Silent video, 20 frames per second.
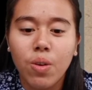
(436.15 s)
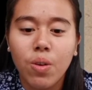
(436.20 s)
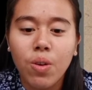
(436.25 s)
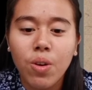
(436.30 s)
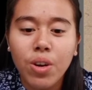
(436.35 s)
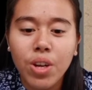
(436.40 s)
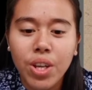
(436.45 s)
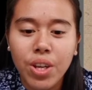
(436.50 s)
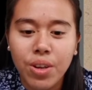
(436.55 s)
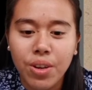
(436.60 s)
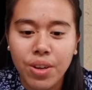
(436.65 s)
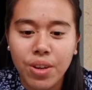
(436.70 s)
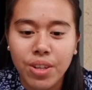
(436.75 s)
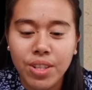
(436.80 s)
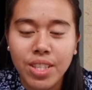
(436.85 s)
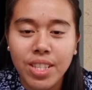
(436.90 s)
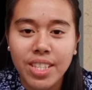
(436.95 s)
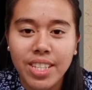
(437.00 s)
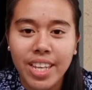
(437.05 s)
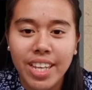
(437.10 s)

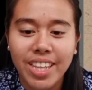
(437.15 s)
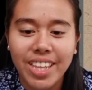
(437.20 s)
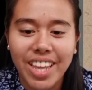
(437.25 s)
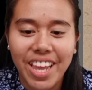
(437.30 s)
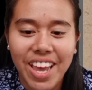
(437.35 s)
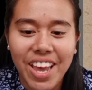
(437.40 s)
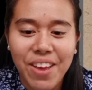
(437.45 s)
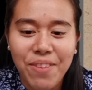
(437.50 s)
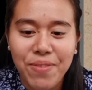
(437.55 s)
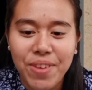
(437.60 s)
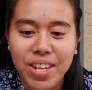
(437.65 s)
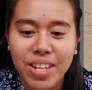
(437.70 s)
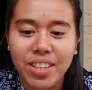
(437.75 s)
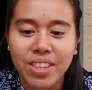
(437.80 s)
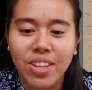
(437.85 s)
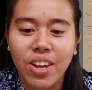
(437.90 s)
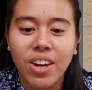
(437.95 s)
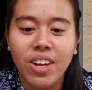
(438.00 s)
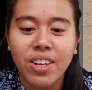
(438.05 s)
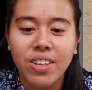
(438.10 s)
areoles get
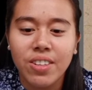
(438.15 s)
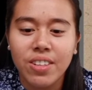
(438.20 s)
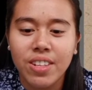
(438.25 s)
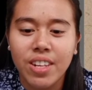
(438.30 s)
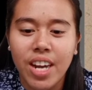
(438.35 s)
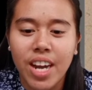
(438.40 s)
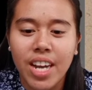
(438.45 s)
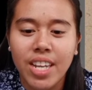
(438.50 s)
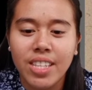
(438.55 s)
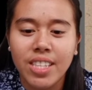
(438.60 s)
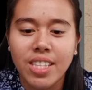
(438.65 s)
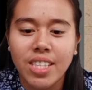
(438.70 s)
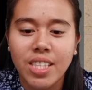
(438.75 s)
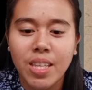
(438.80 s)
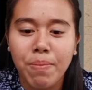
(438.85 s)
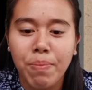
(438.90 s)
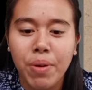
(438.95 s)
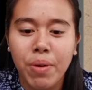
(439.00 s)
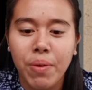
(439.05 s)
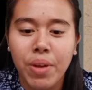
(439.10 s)
even darker and
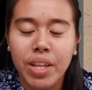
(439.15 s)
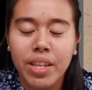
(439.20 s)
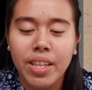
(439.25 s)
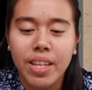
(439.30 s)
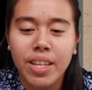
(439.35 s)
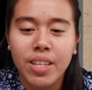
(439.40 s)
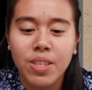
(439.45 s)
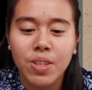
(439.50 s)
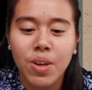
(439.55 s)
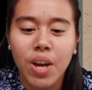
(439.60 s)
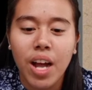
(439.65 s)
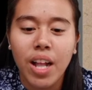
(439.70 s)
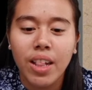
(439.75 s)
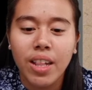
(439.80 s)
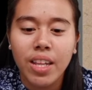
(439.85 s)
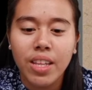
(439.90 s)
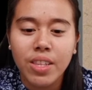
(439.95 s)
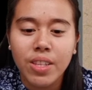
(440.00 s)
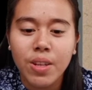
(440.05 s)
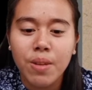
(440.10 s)
separate into a
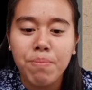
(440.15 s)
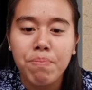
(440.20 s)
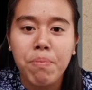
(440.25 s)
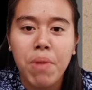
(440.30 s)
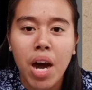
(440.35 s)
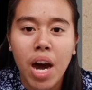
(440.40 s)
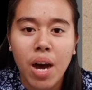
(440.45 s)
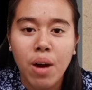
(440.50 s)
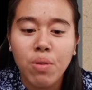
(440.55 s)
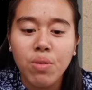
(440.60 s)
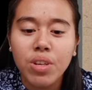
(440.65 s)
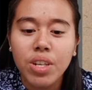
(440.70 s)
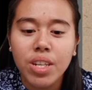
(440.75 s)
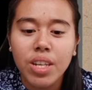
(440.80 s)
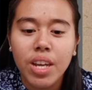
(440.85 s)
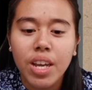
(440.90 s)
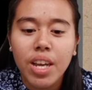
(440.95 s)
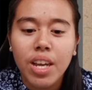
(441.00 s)
little mound